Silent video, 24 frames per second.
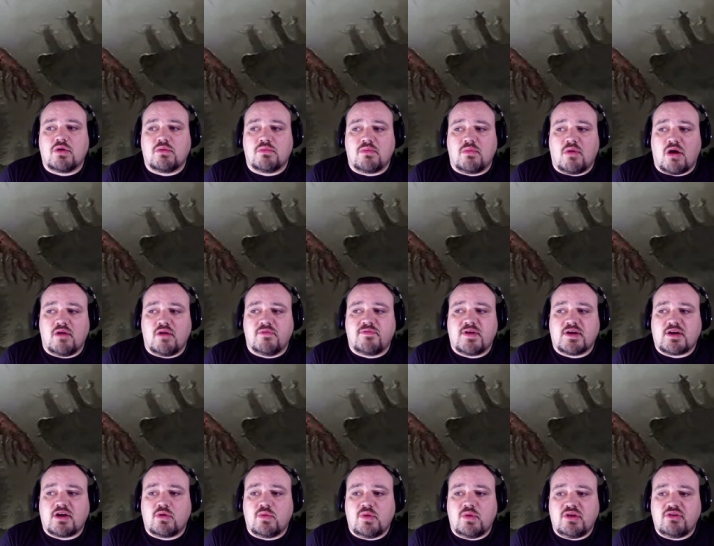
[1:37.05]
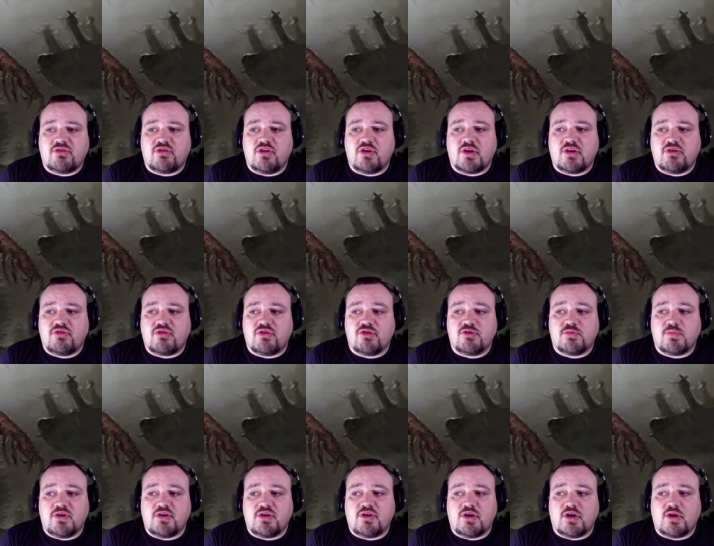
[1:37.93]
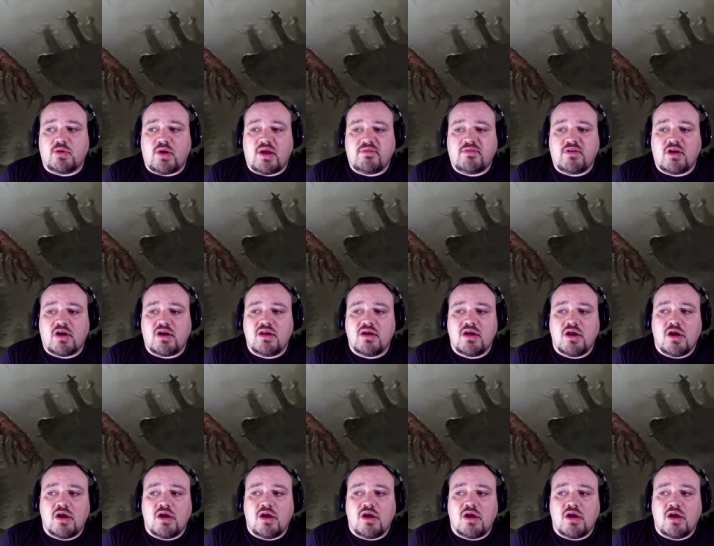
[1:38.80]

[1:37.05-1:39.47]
artifact or creature you control is put into a graveyard,